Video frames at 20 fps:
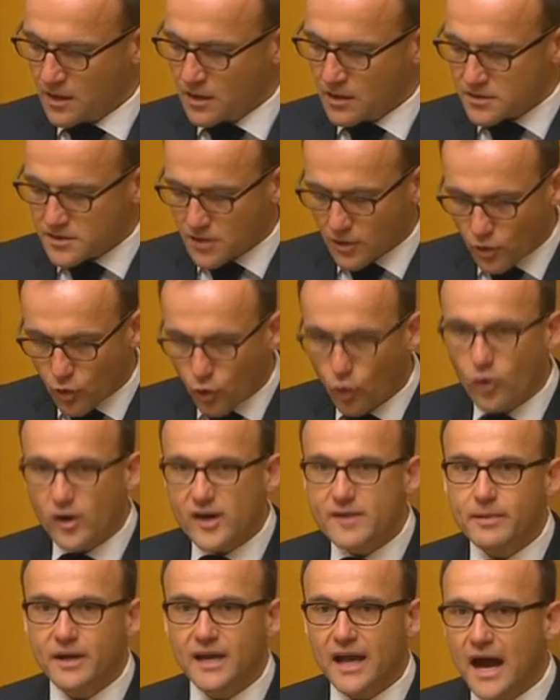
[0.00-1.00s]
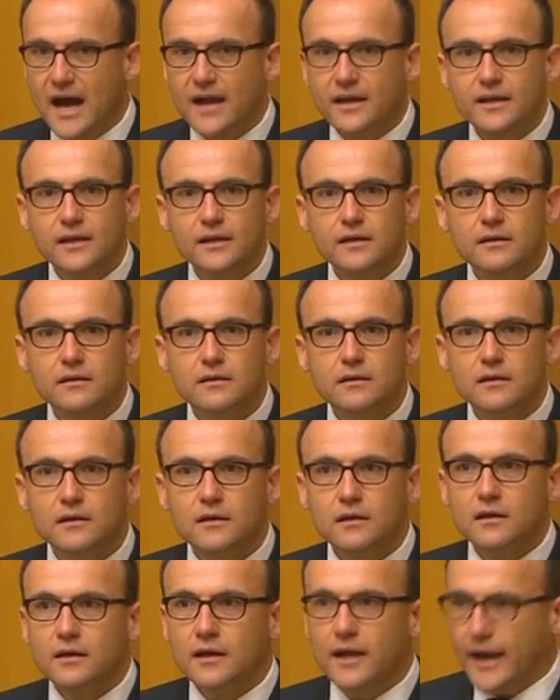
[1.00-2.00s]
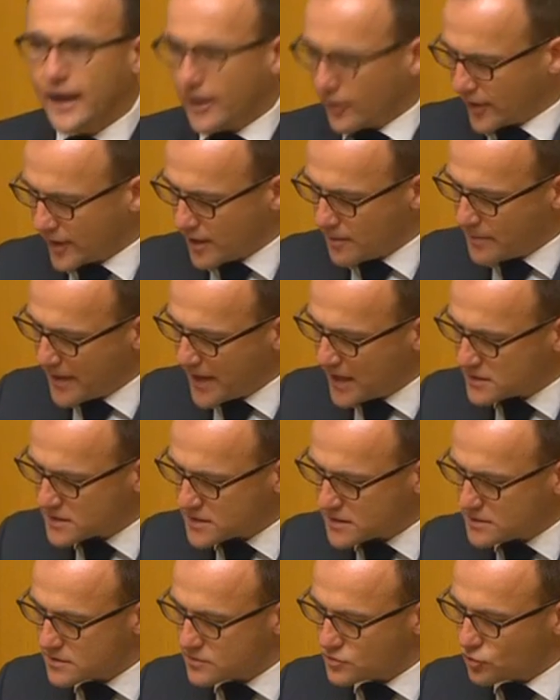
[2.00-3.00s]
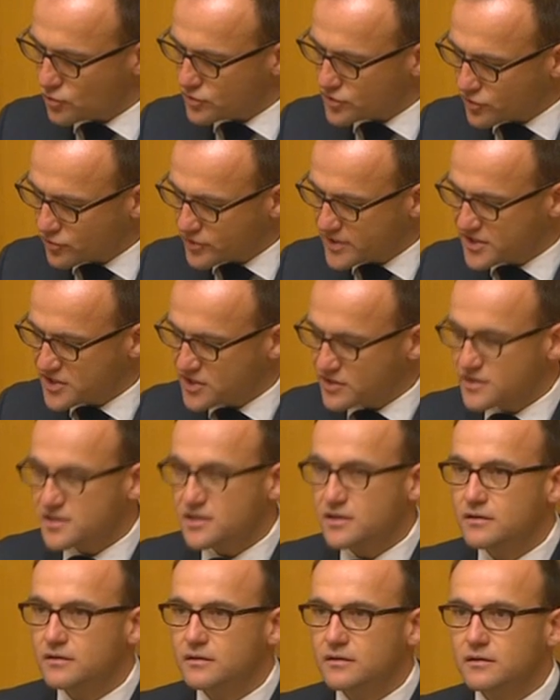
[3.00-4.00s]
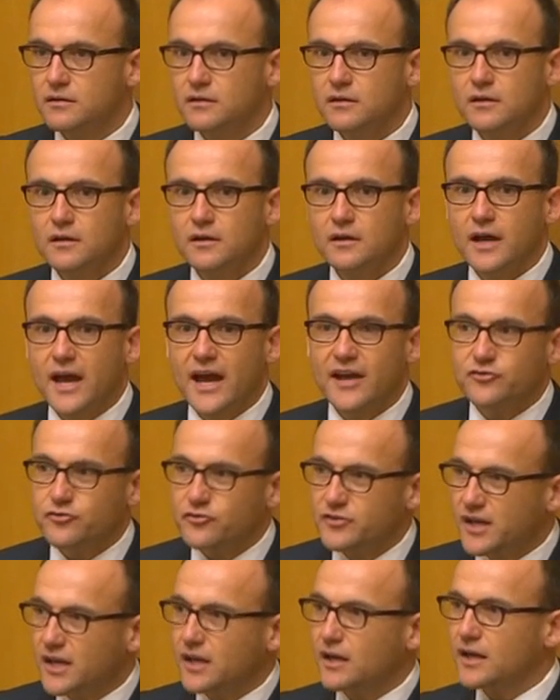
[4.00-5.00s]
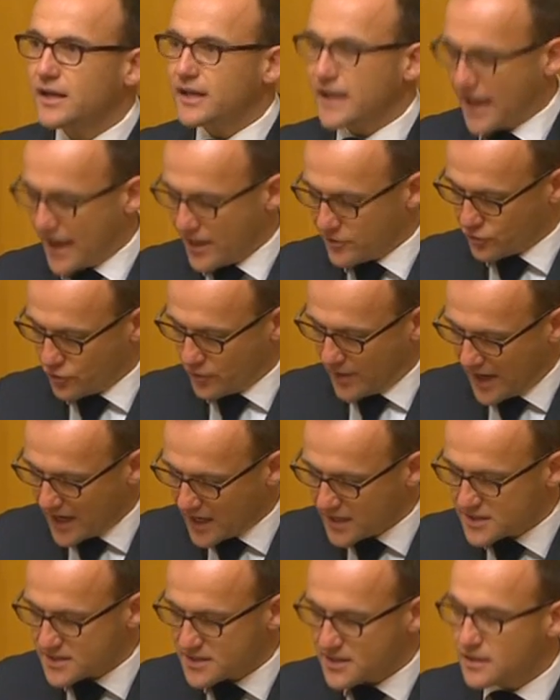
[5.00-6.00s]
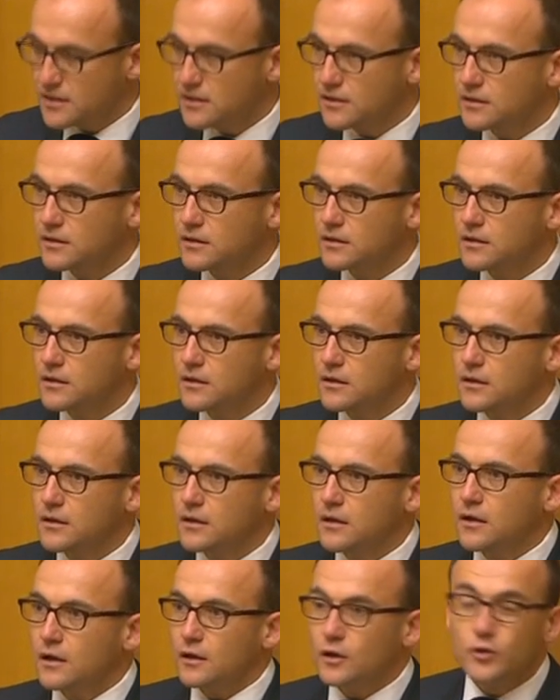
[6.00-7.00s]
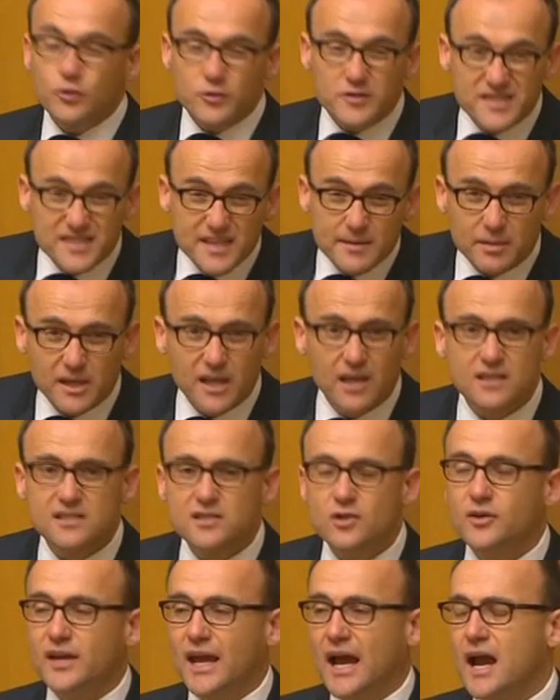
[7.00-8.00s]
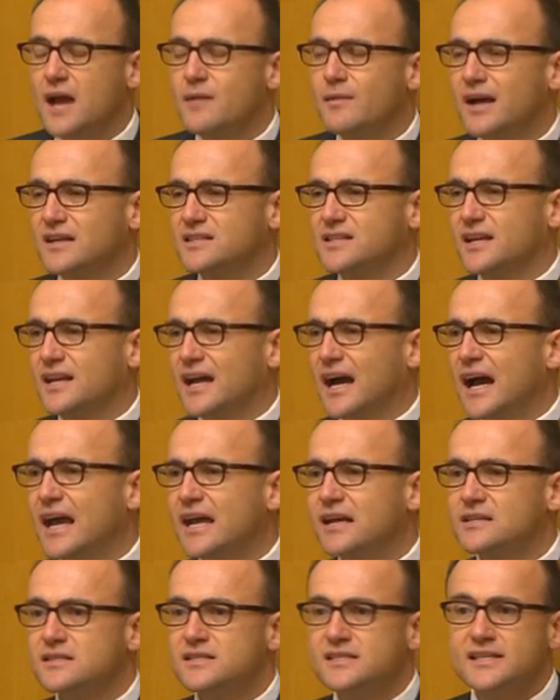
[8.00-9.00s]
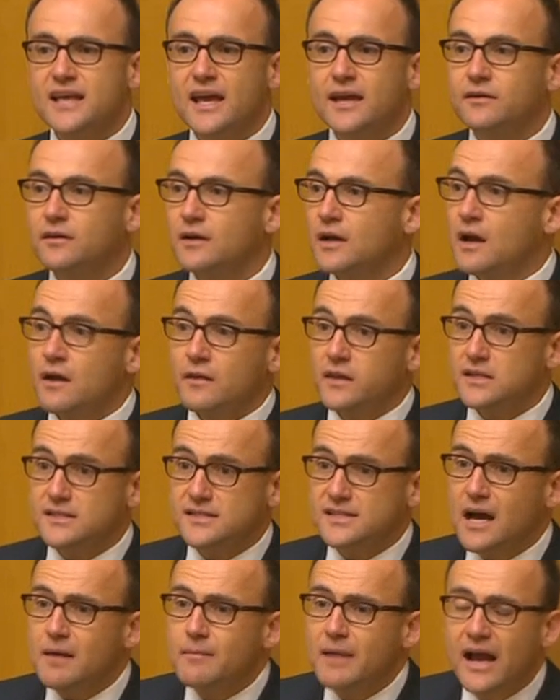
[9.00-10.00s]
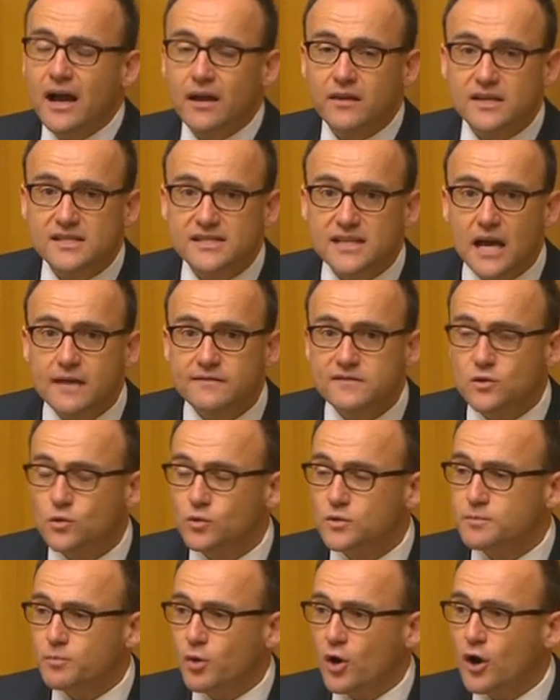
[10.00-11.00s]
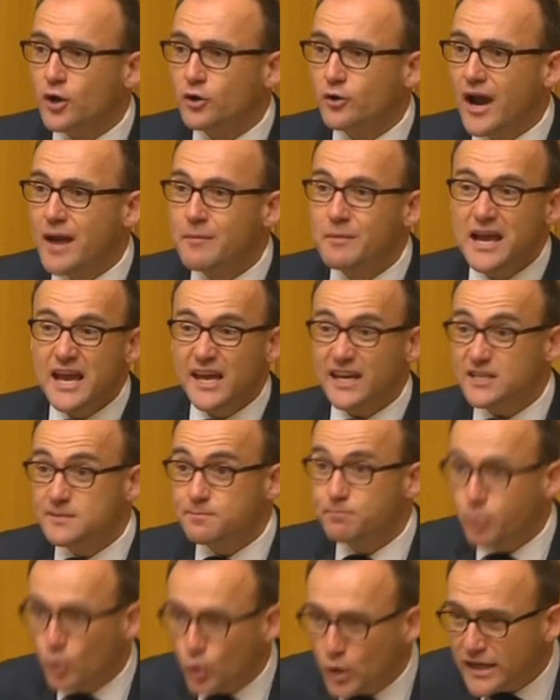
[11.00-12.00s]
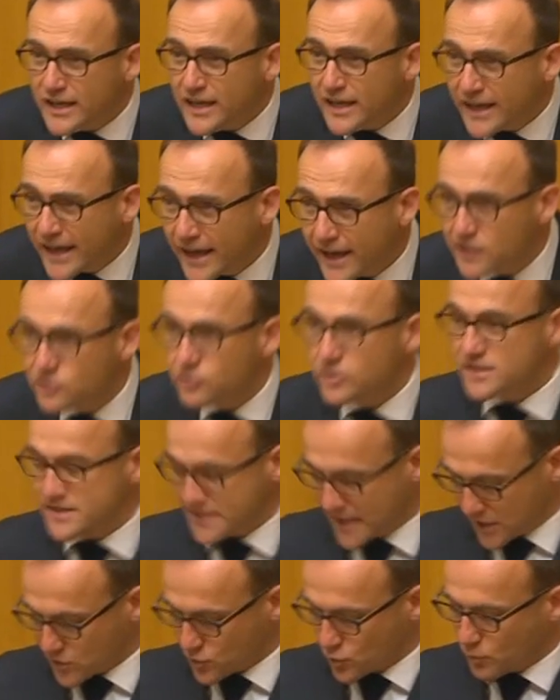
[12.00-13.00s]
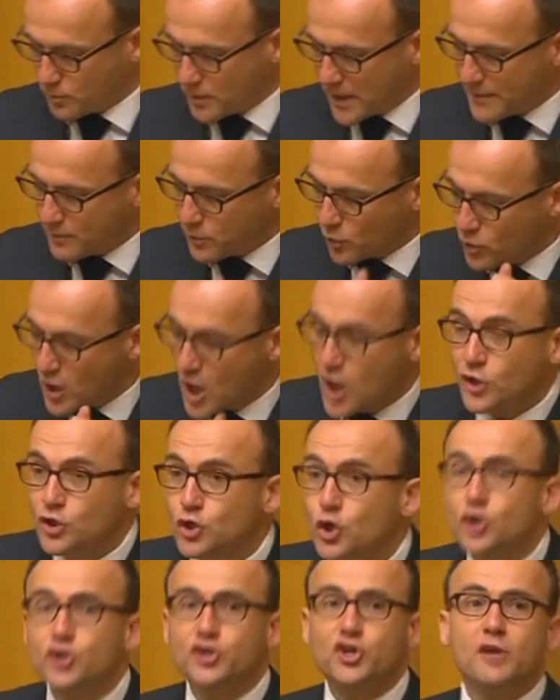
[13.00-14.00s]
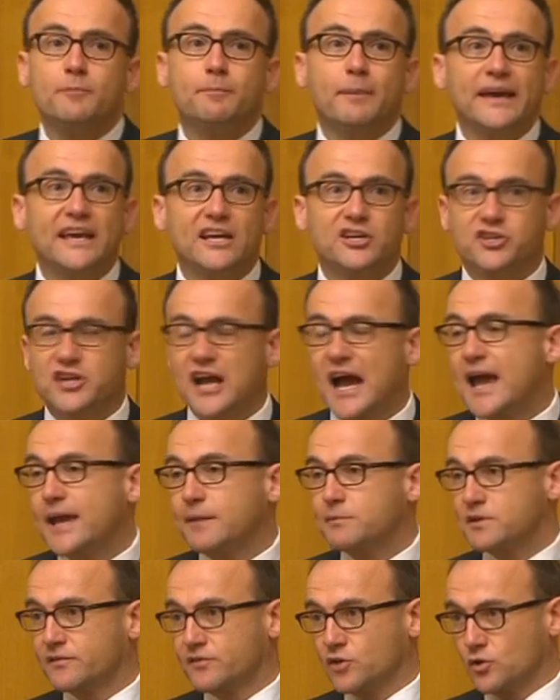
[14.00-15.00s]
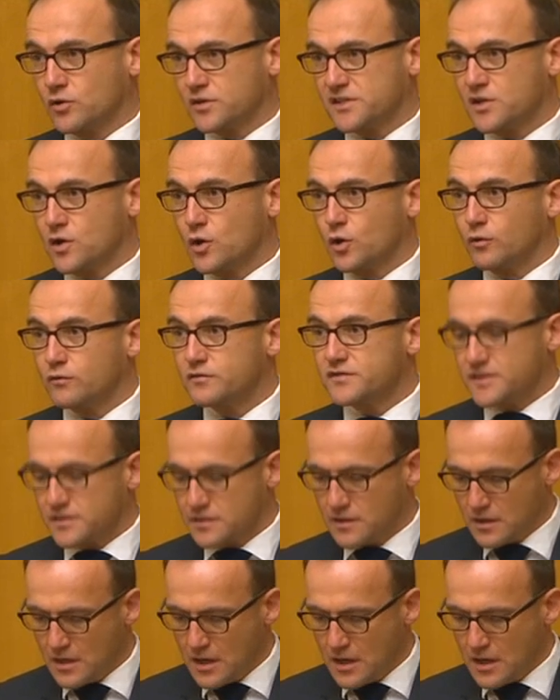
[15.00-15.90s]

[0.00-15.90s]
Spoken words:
So Cory Bernadi, Eric Abetz, George Christensen, Andrew Nikolic, Andrew Hastie, Luke Simpkins, who came out today and said that somehow the Safe Schools program is bullying heterosexual people, you should be ashamed of yourselves.